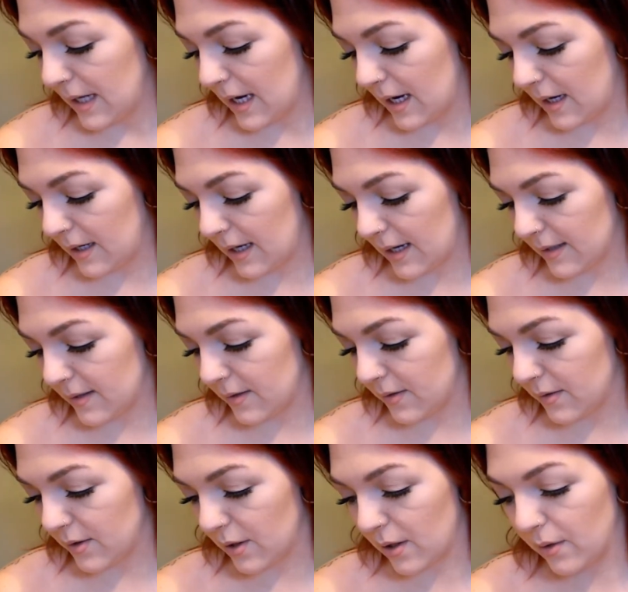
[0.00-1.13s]
And yes,
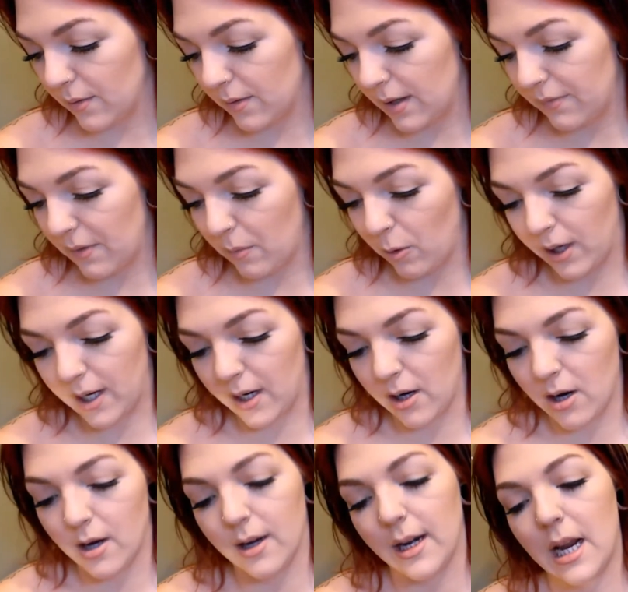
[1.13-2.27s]
so if I'm working
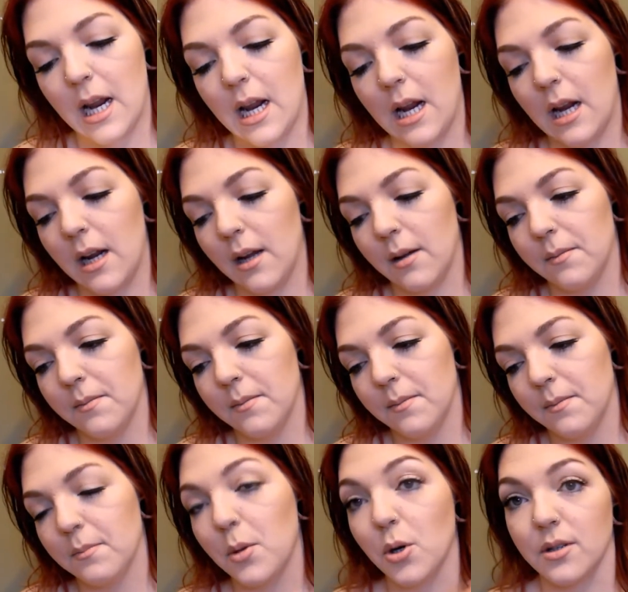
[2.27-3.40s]
on a
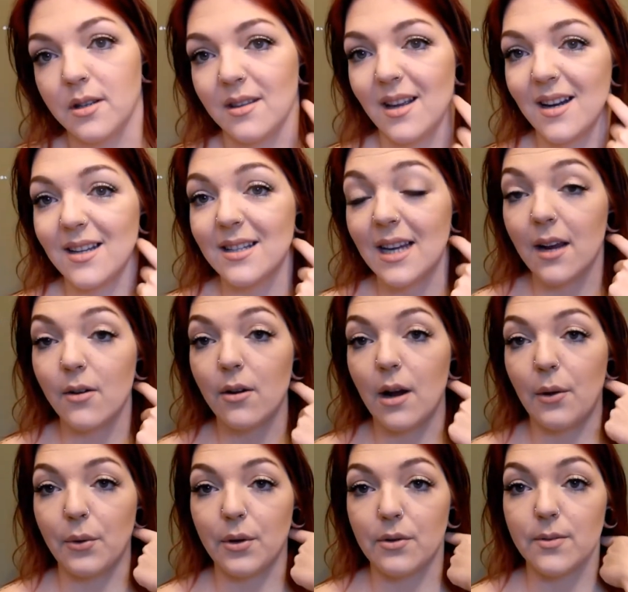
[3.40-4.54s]
person that is tanner, I
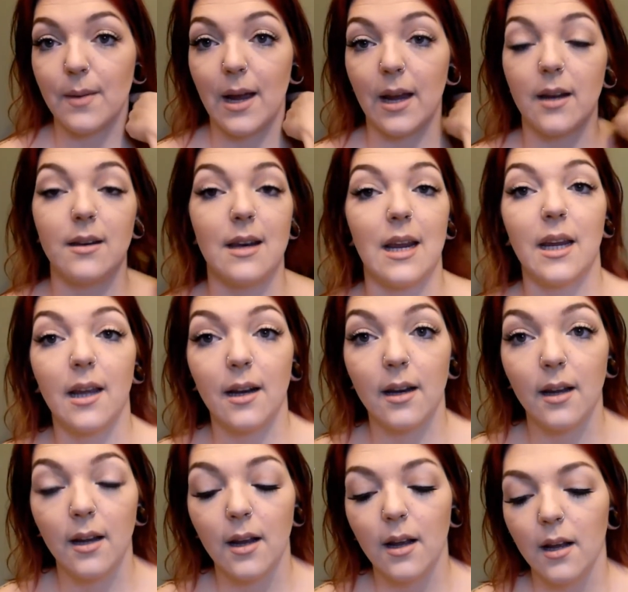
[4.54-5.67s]
will use my Naked
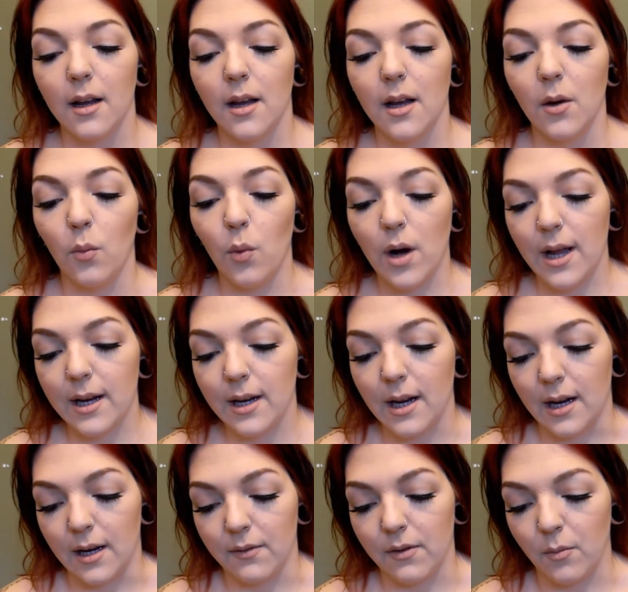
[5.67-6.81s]
1,
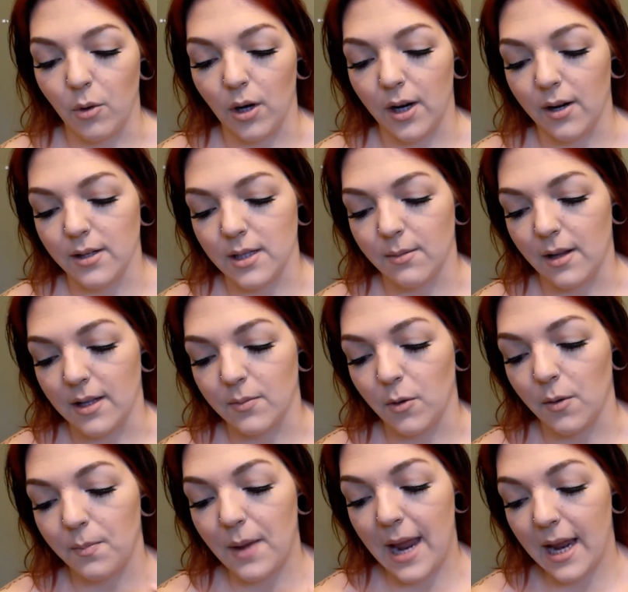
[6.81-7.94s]
and if I'm working on somebody that's more
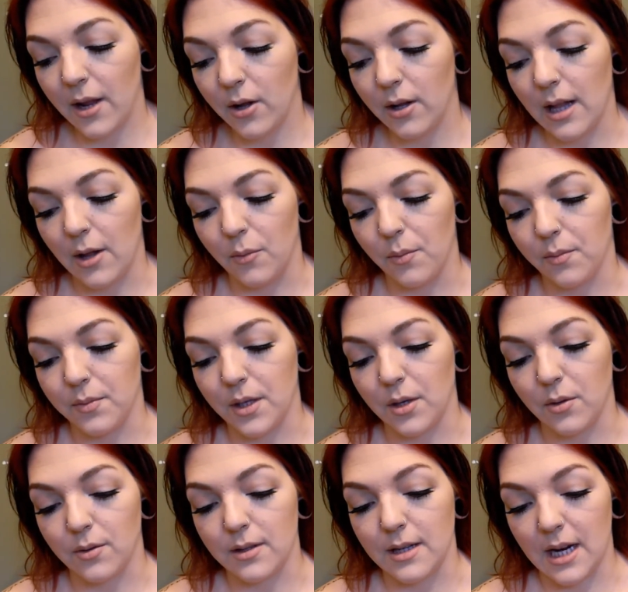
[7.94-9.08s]
pale, I'll
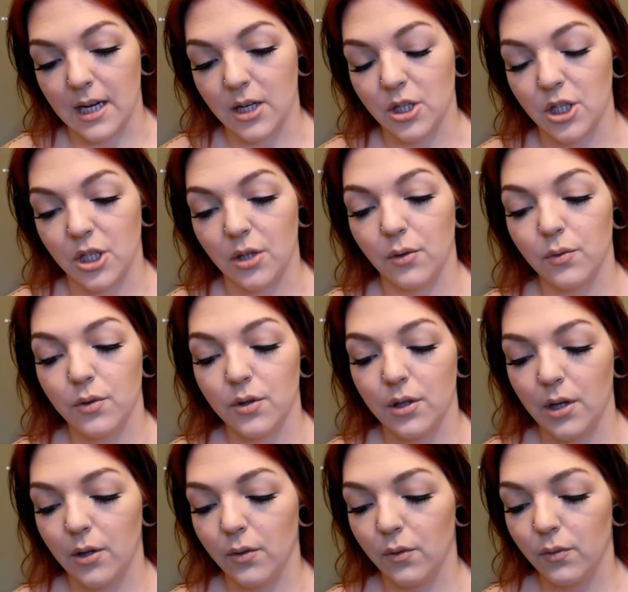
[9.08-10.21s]
use Naked 2.
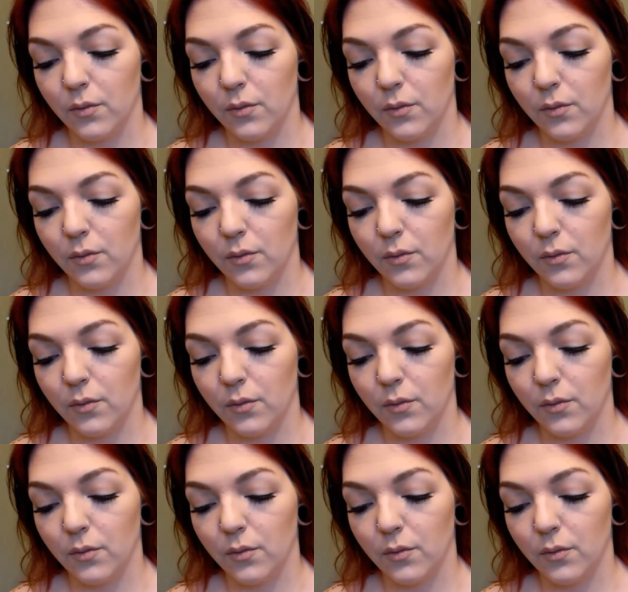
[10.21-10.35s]
So